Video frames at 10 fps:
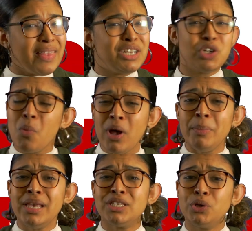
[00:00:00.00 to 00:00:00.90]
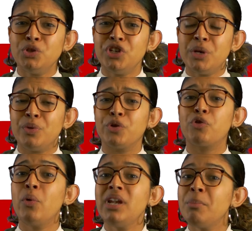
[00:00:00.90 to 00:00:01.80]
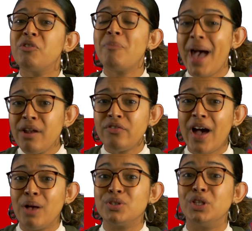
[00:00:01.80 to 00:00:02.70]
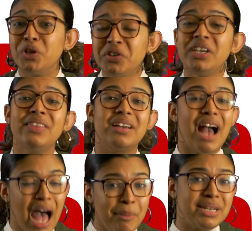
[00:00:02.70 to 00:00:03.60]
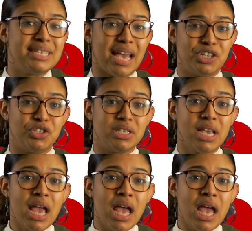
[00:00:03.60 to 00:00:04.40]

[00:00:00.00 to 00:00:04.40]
They don't want to be associated with the growing number of pedophiles lurking in the comment sections.